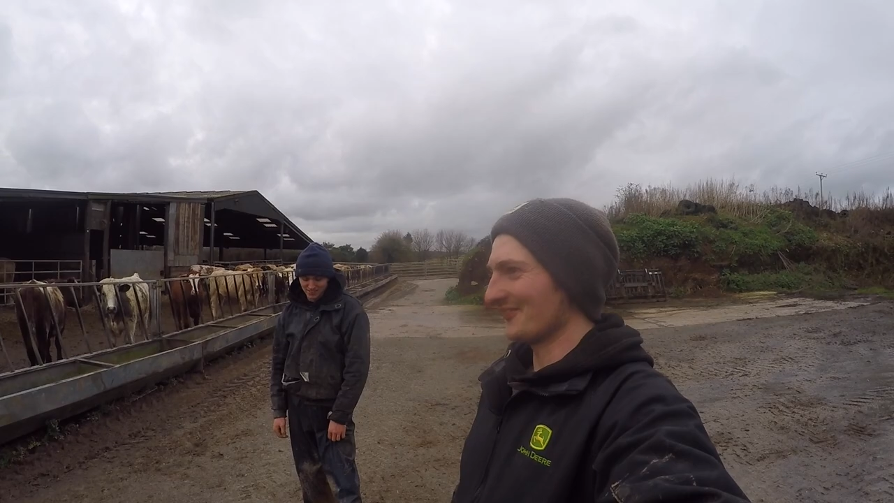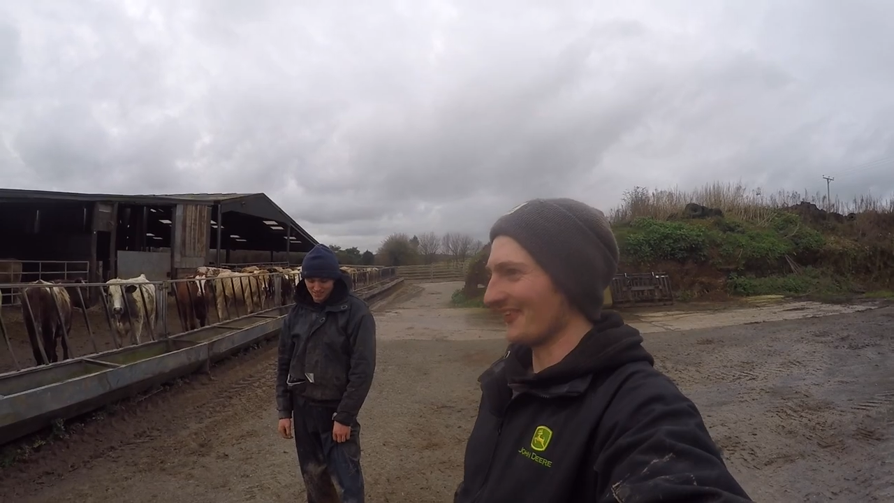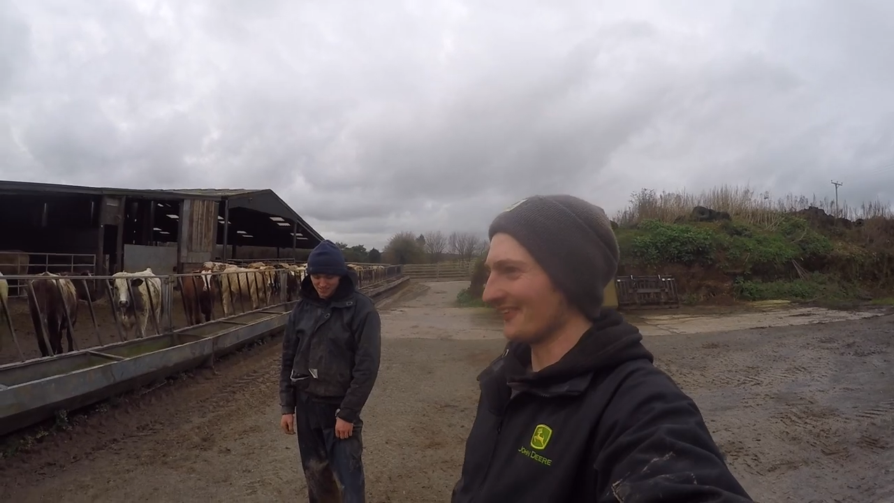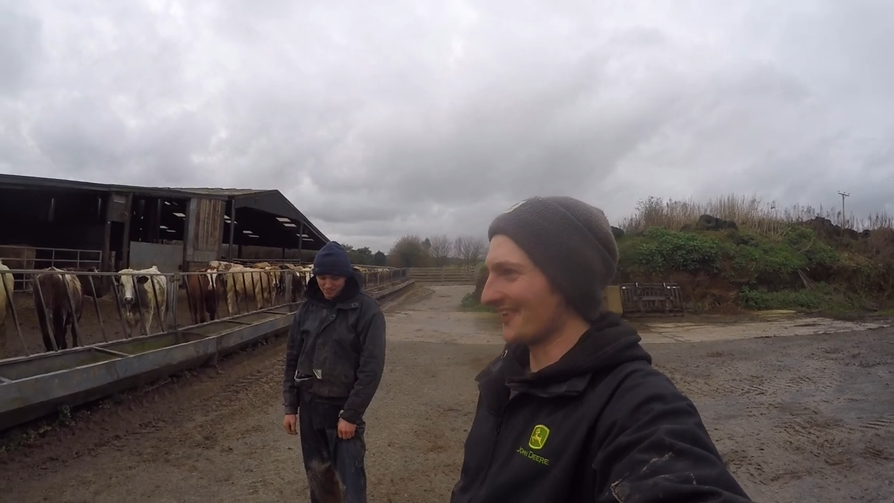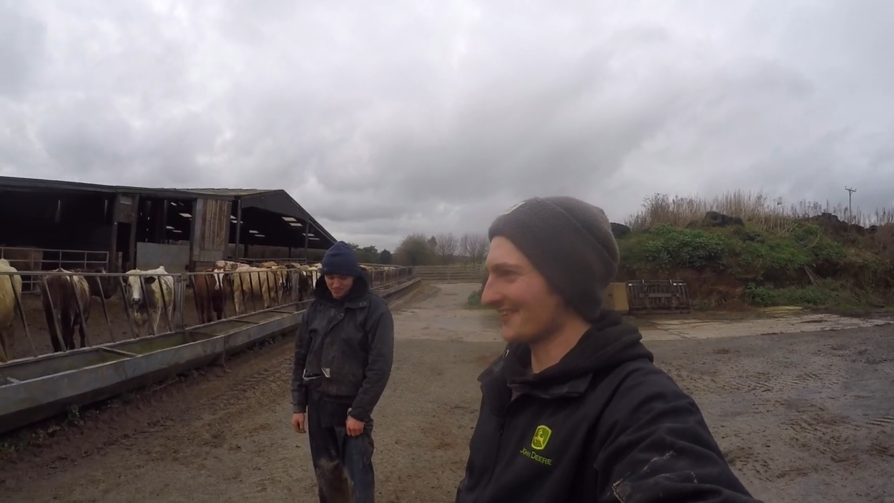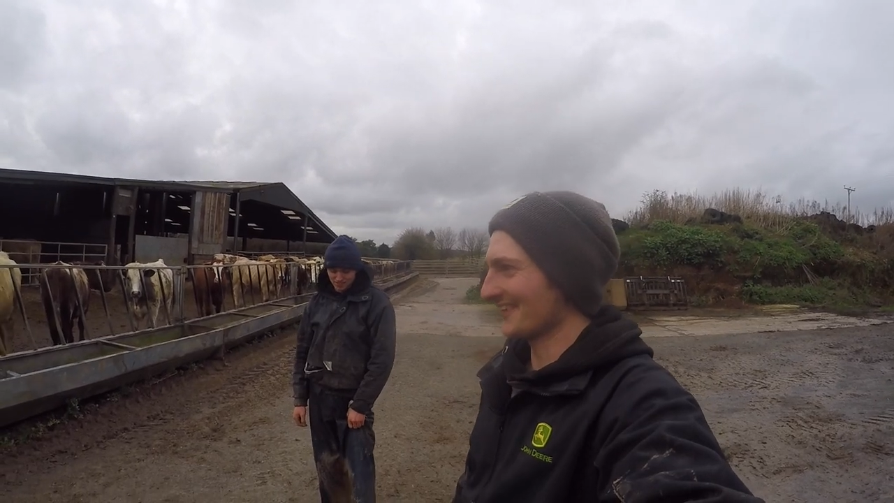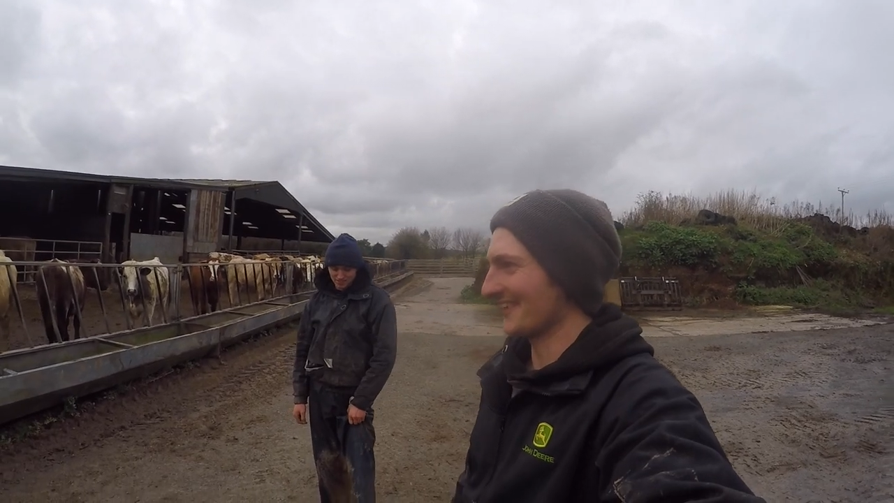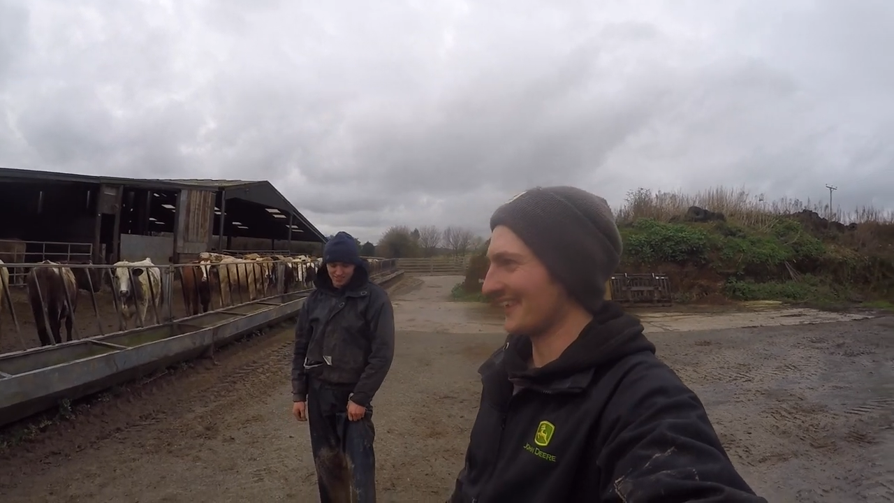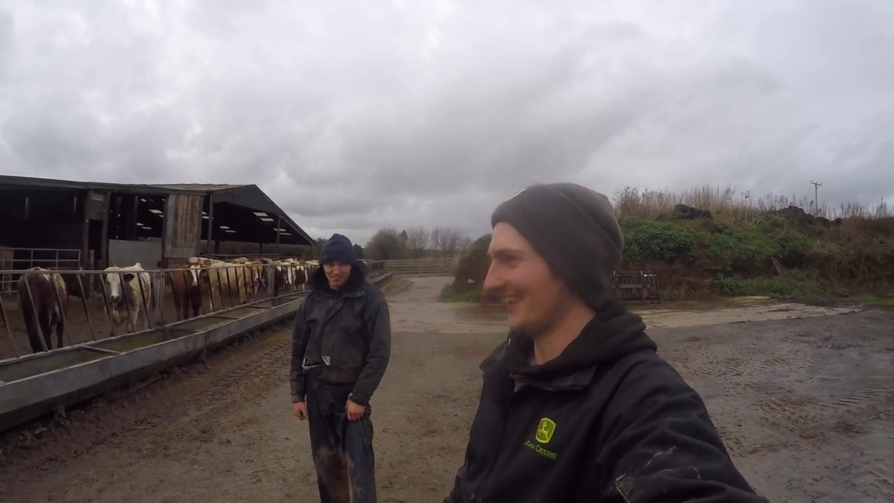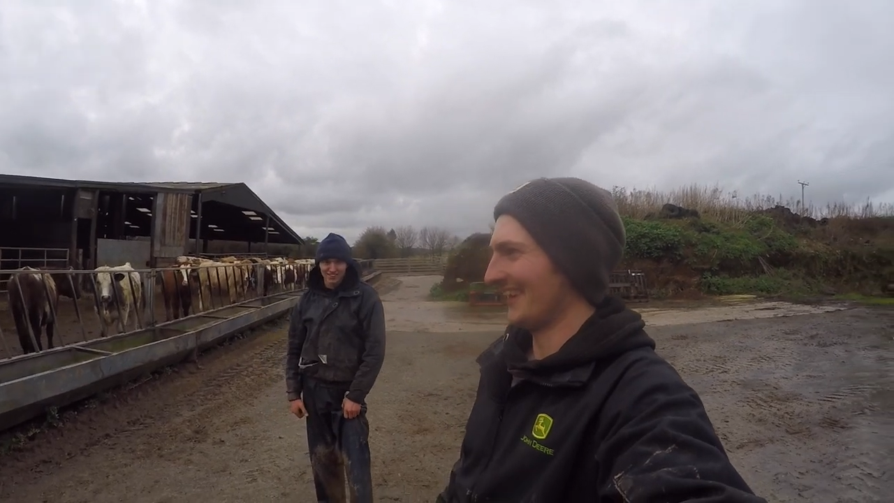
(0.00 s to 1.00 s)
promise.
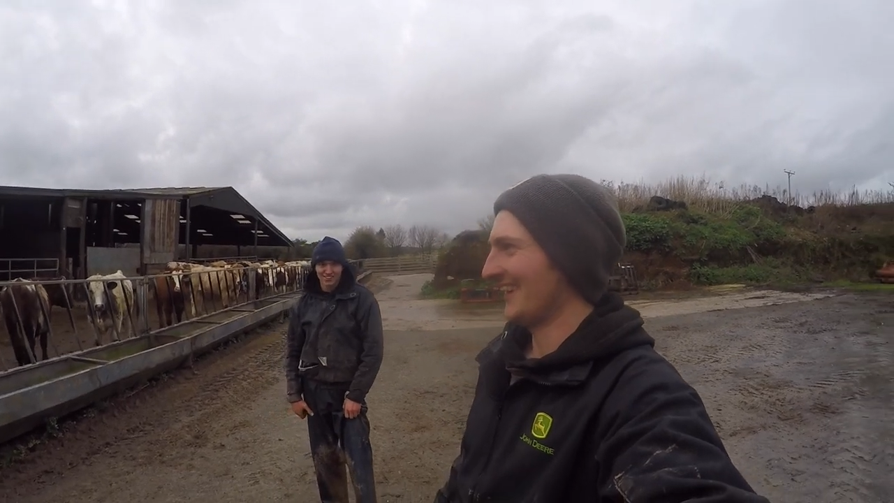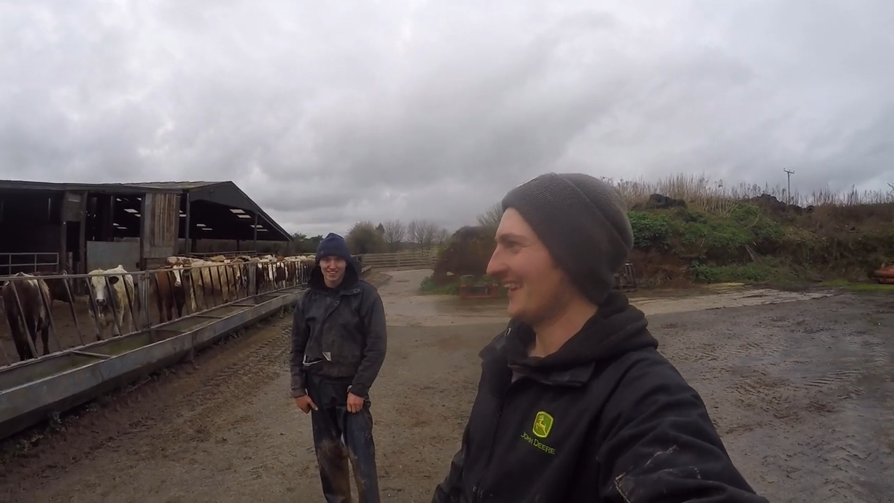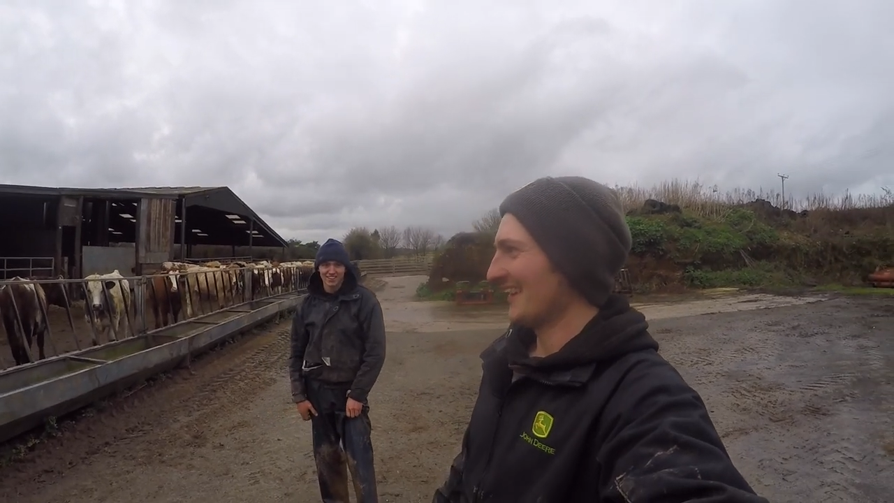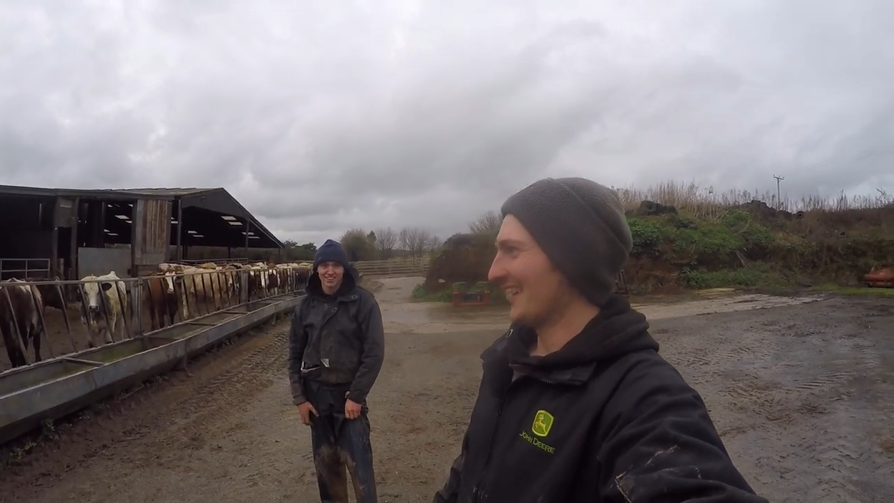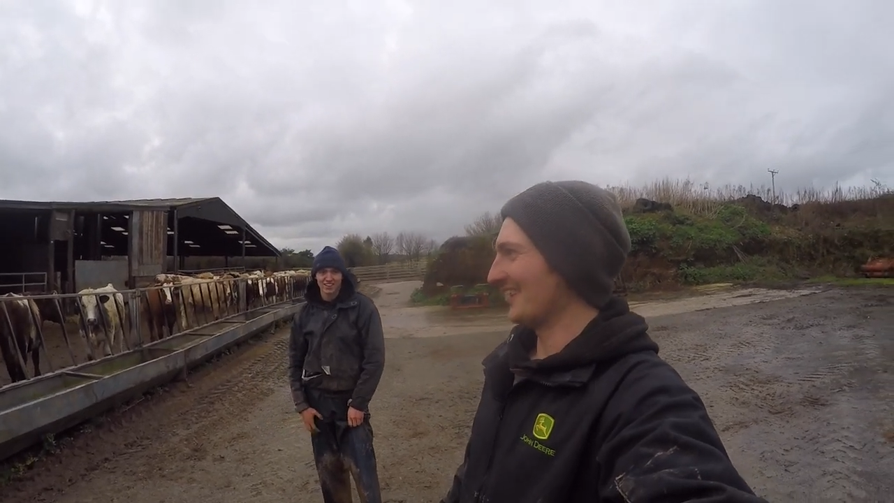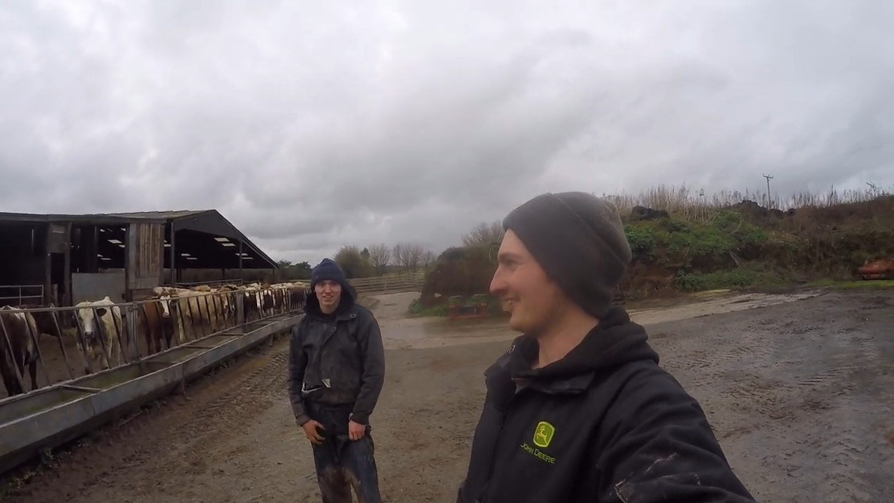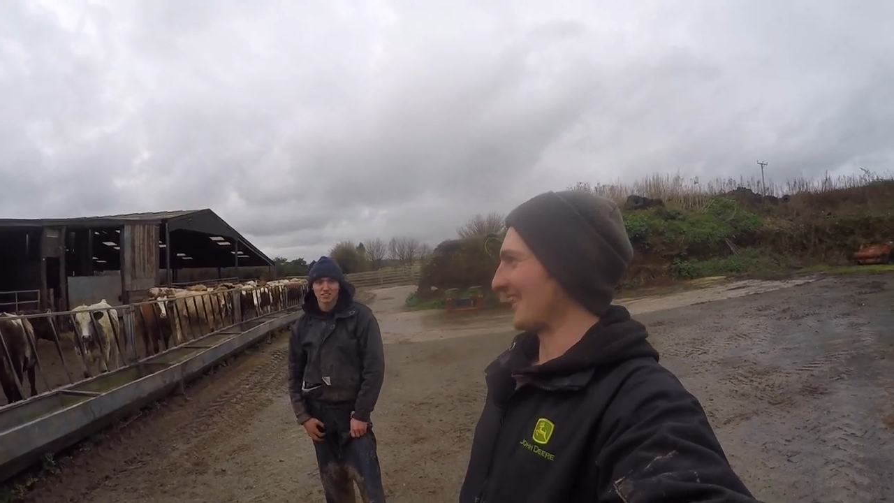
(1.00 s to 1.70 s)
We'll